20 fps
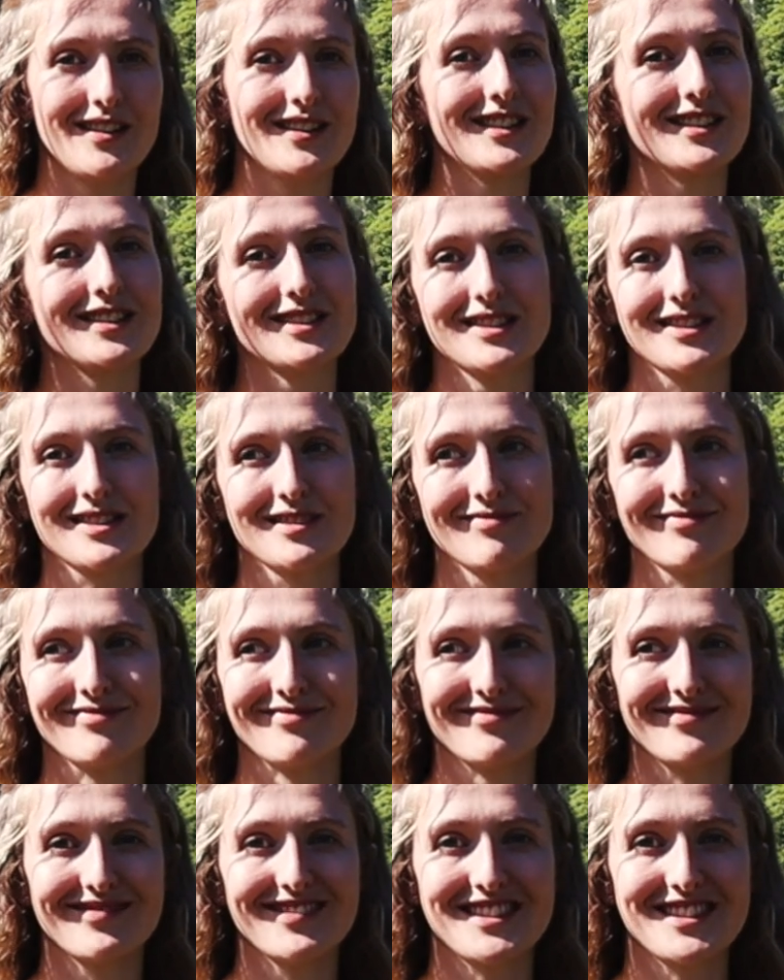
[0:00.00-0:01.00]
and it's
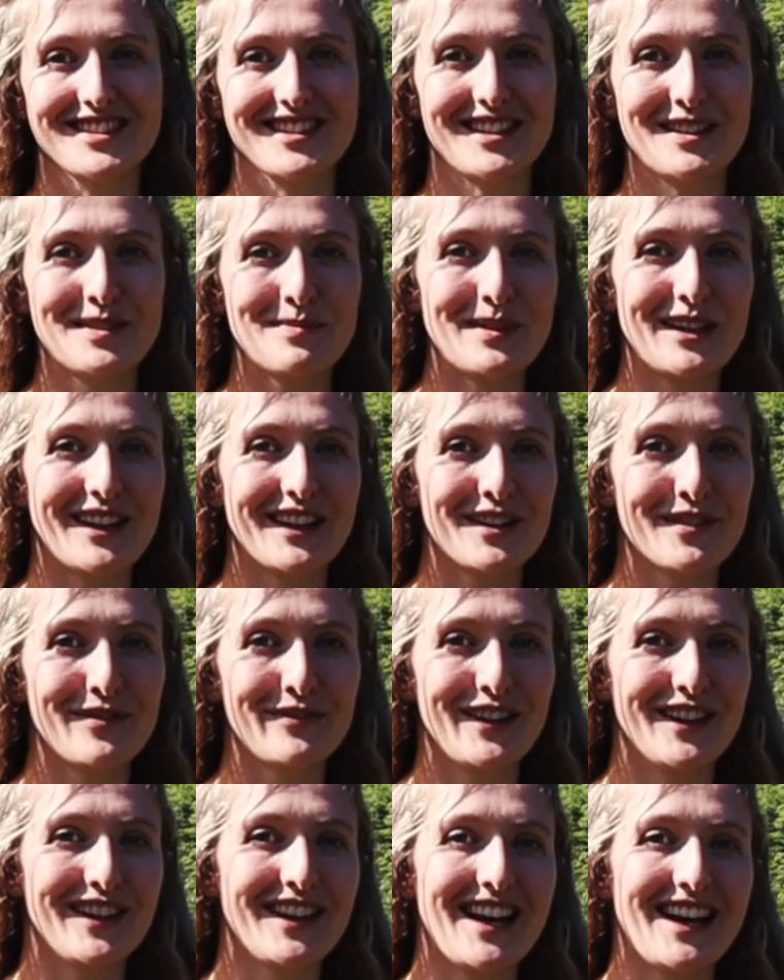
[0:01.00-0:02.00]
gonna be like a
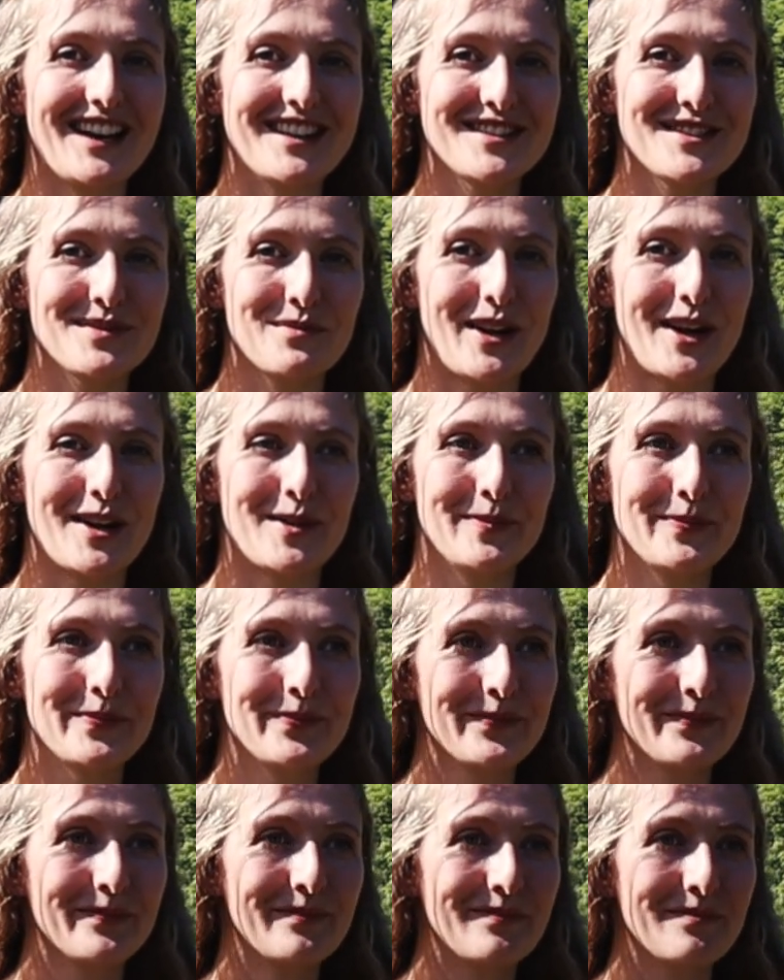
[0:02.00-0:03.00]
fun house while
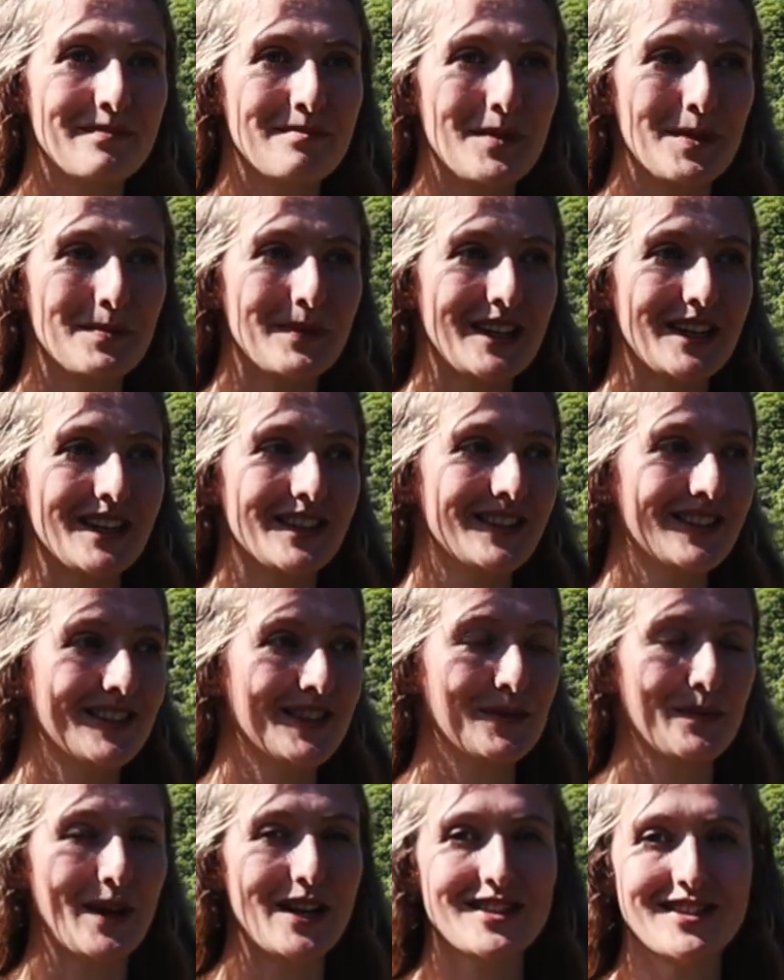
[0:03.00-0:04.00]
Mummy
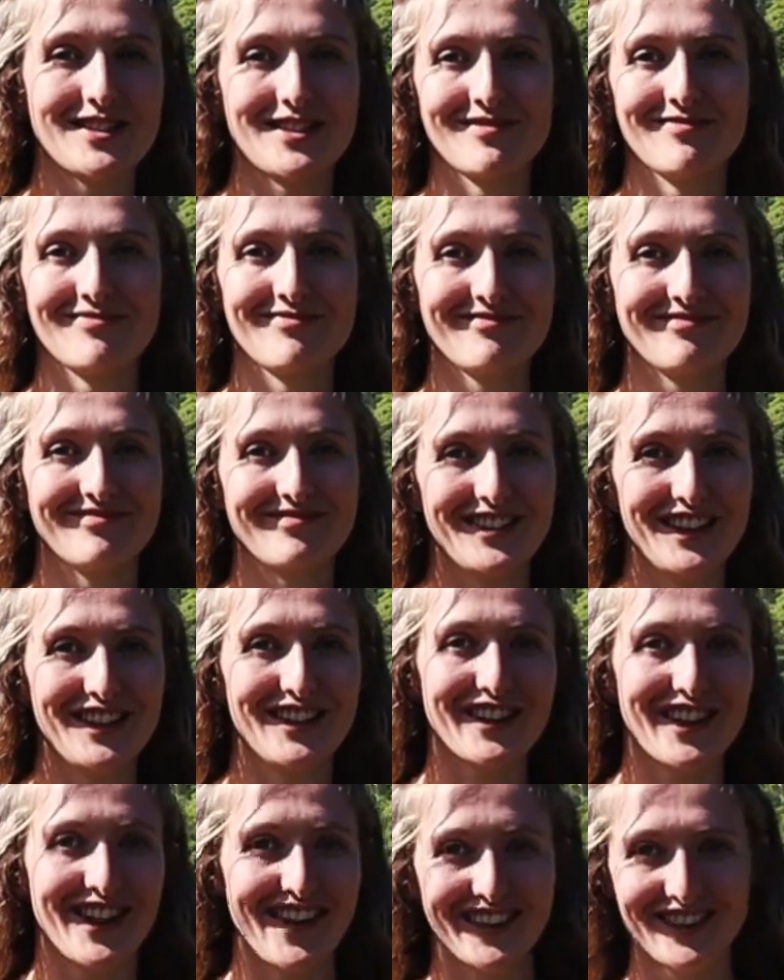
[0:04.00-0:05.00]
sweats in
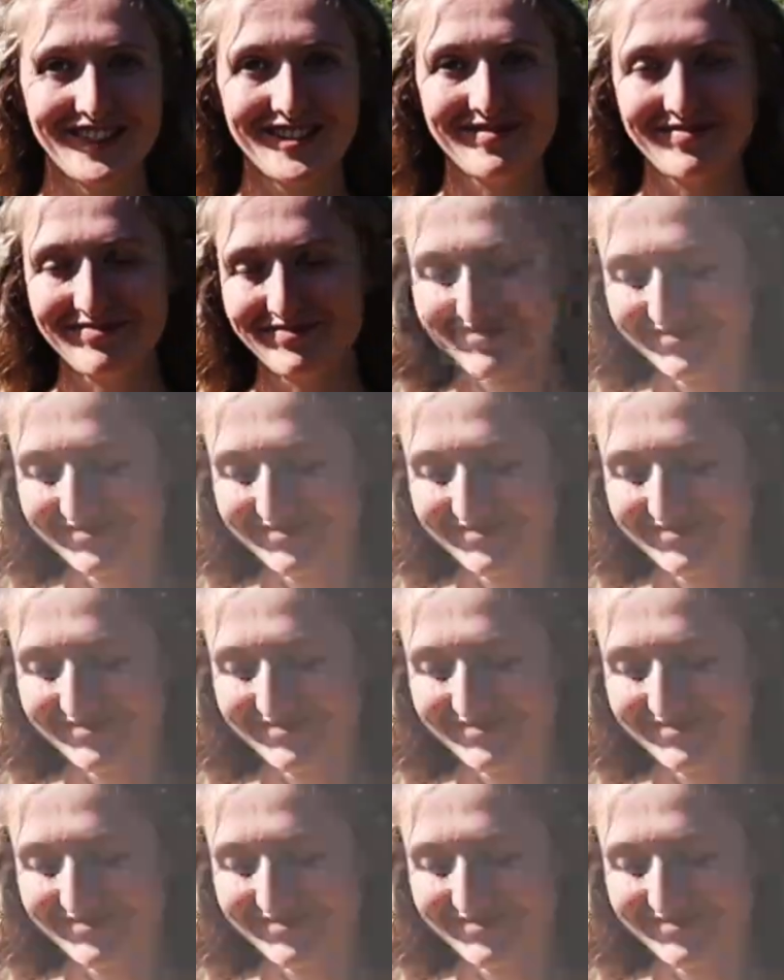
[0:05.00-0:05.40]
the garden.